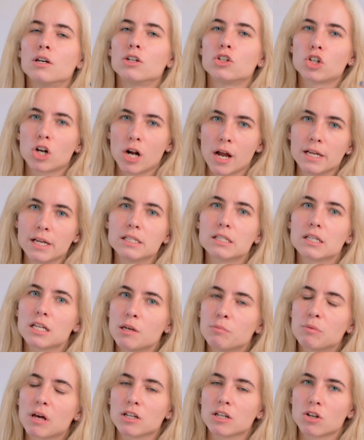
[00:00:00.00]
trying to
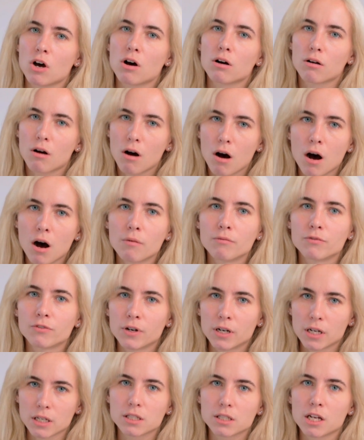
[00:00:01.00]
keep that dog calm for
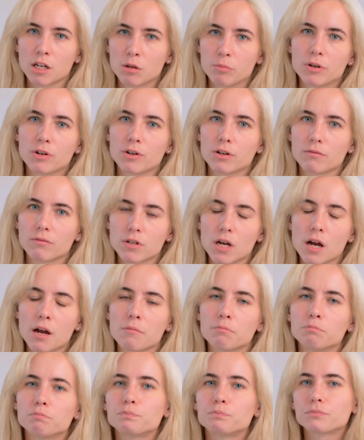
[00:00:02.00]
an extended period of
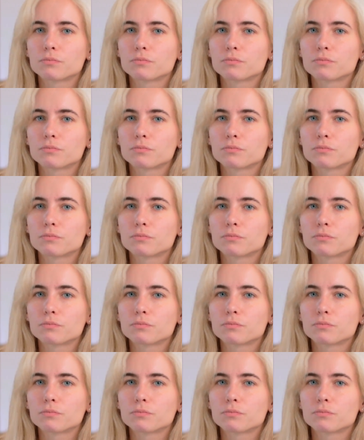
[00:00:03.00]
time.